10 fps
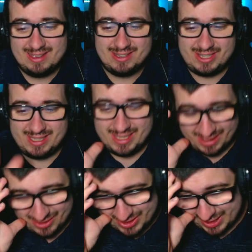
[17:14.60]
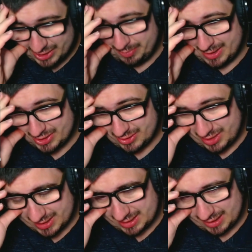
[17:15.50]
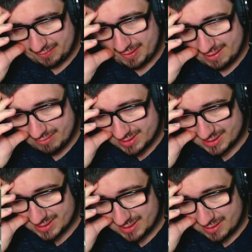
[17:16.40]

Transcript: She didn't change much, just like Faris.